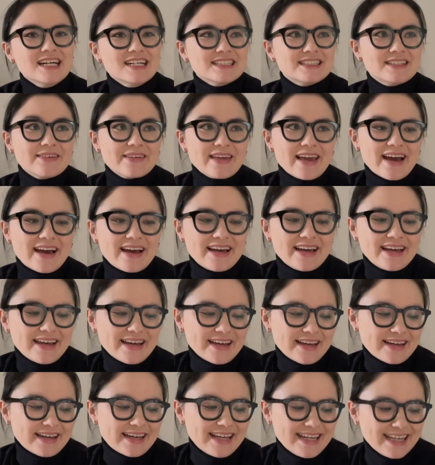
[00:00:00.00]
So
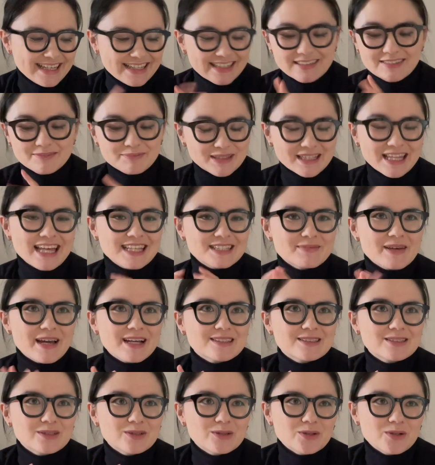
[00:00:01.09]
yeah, but let's
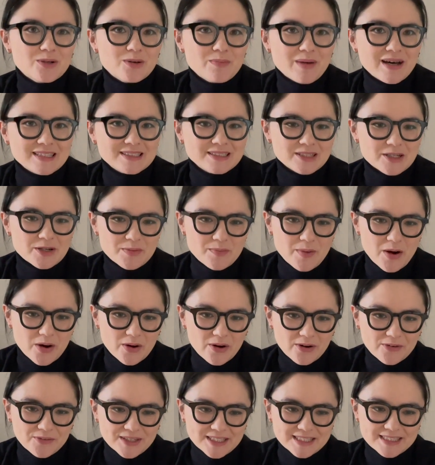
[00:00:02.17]
back to Master and
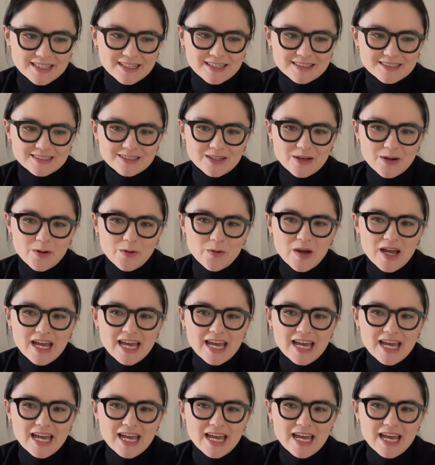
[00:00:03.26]
Margarita. So